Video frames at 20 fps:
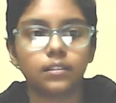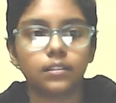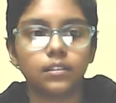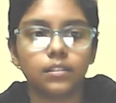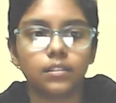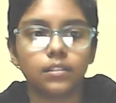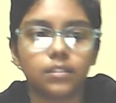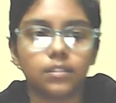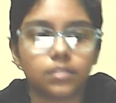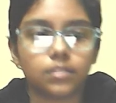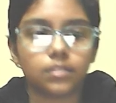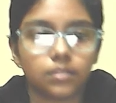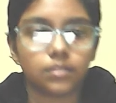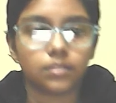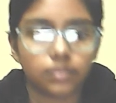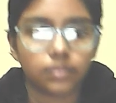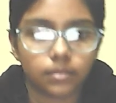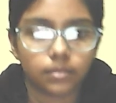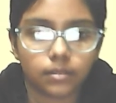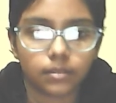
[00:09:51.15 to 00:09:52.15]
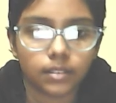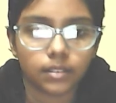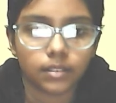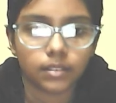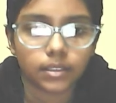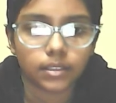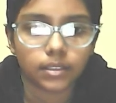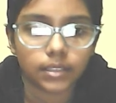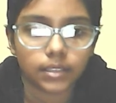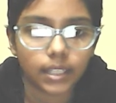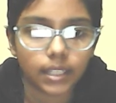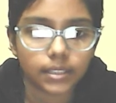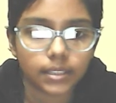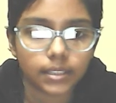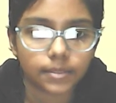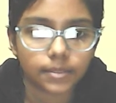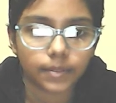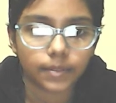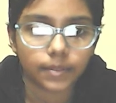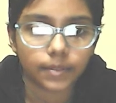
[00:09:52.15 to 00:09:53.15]
So that's
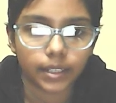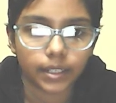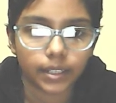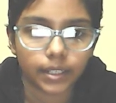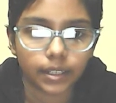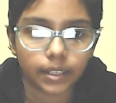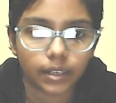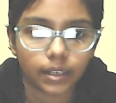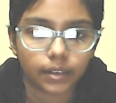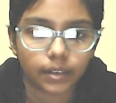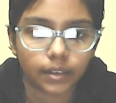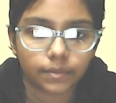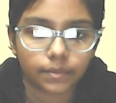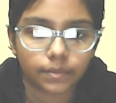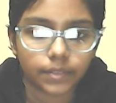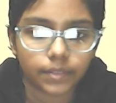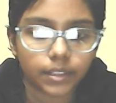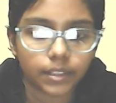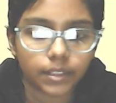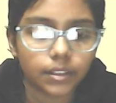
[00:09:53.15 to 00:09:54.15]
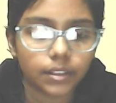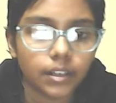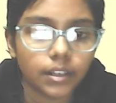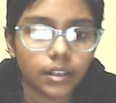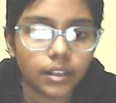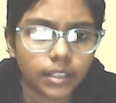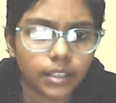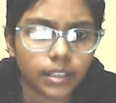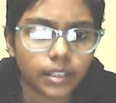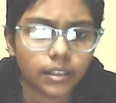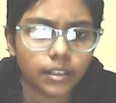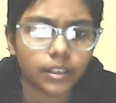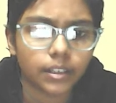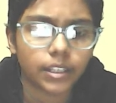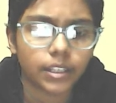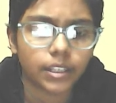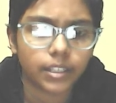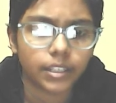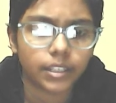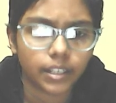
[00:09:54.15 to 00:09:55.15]
why after
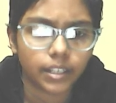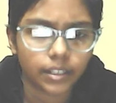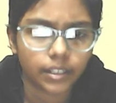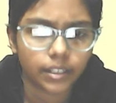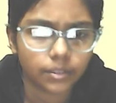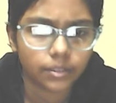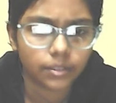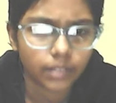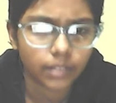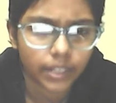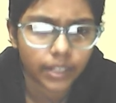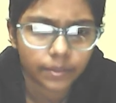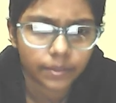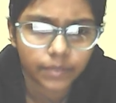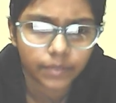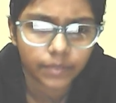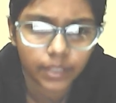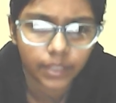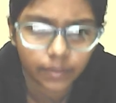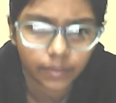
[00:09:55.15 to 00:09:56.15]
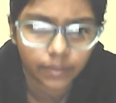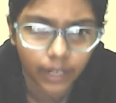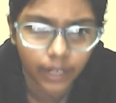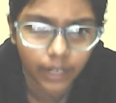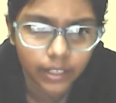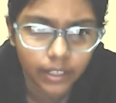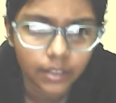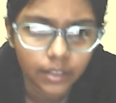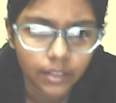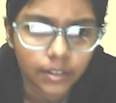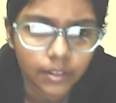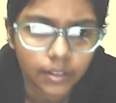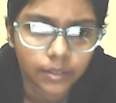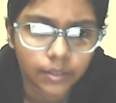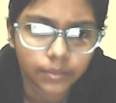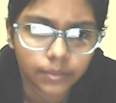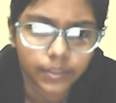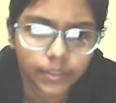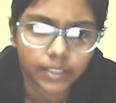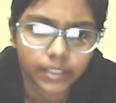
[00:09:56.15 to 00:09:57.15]
here rook f d1
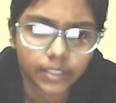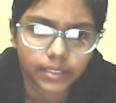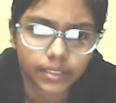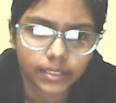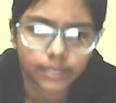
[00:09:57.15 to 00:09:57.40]
was